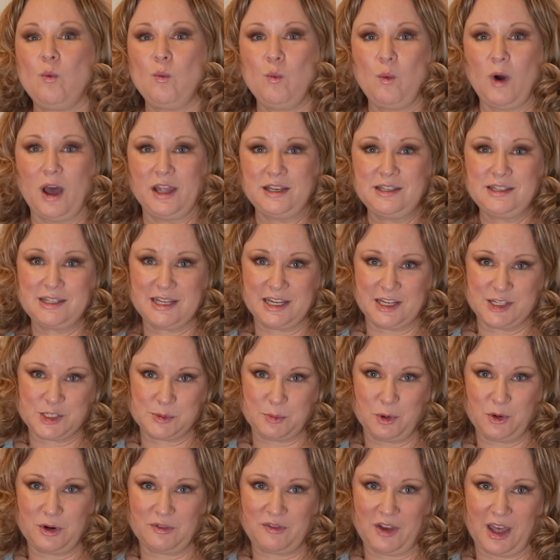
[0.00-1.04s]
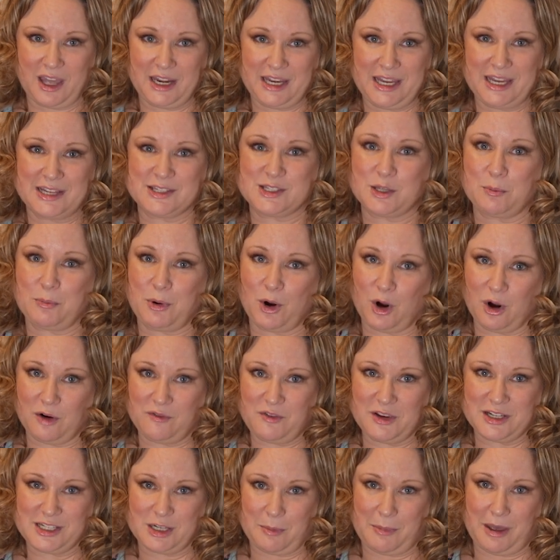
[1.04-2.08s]
1 teaspoon of honey is the
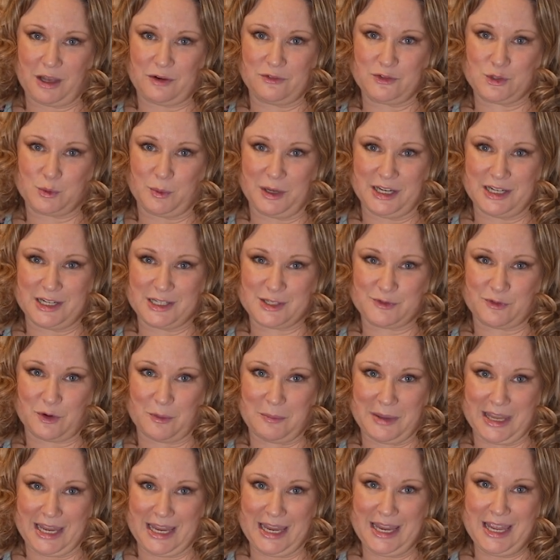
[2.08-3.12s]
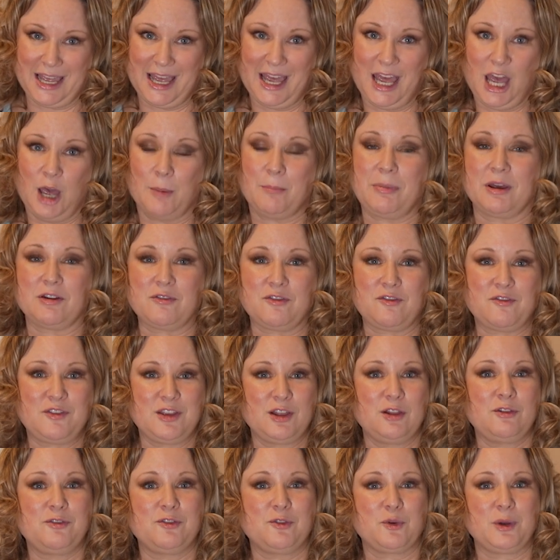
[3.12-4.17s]
perfect amount of sweetness for me, but
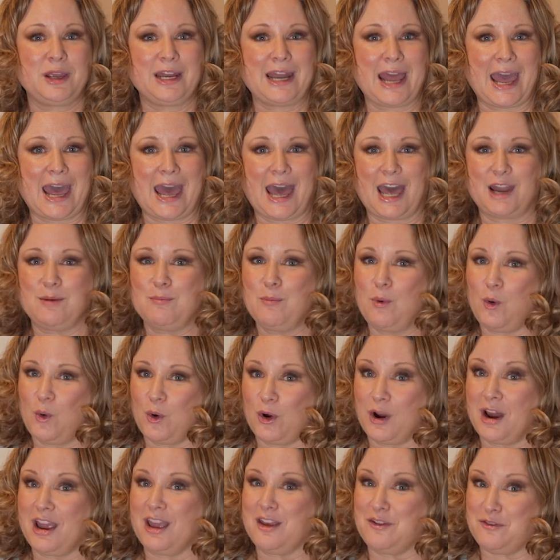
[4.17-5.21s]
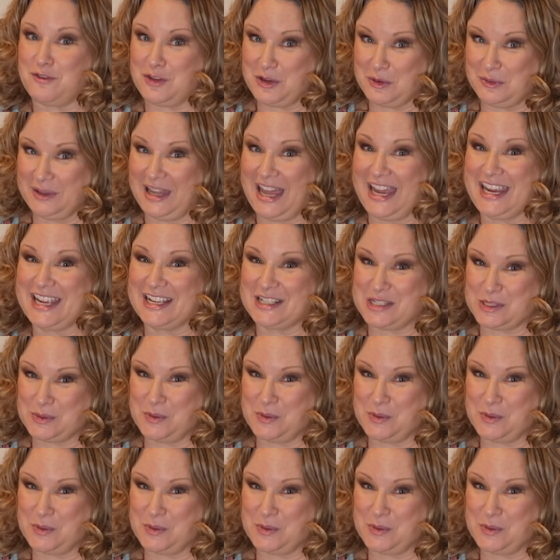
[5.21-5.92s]
feel free to add more if you like it